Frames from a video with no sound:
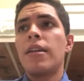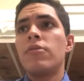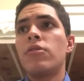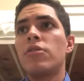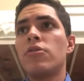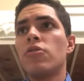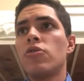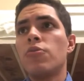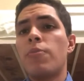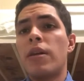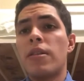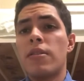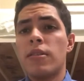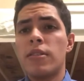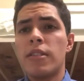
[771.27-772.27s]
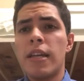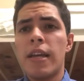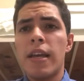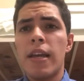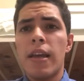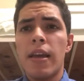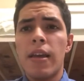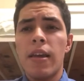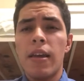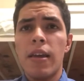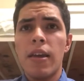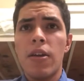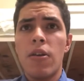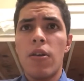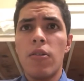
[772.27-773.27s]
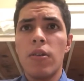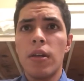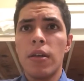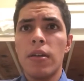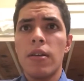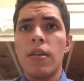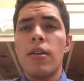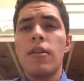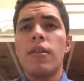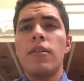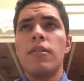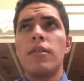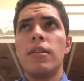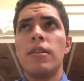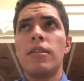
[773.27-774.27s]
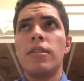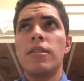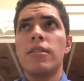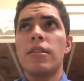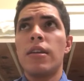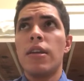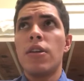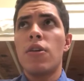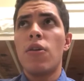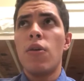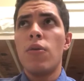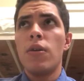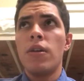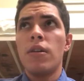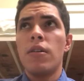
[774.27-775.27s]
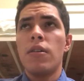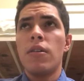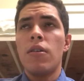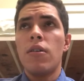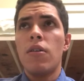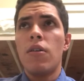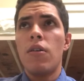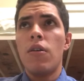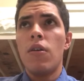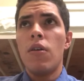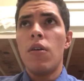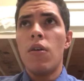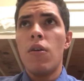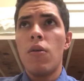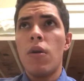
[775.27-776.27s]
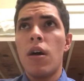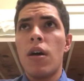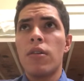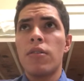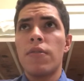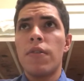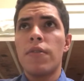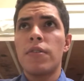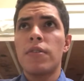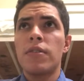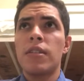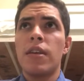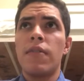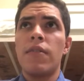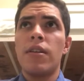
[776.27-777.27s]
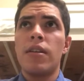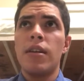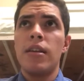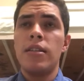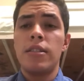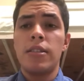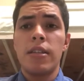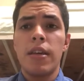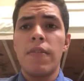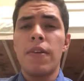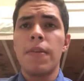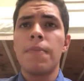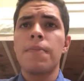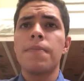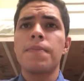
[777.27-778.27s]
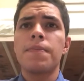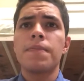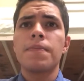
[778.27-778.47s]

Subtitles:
that it reduces pathogenic E. coli. This is E. coli O157H7,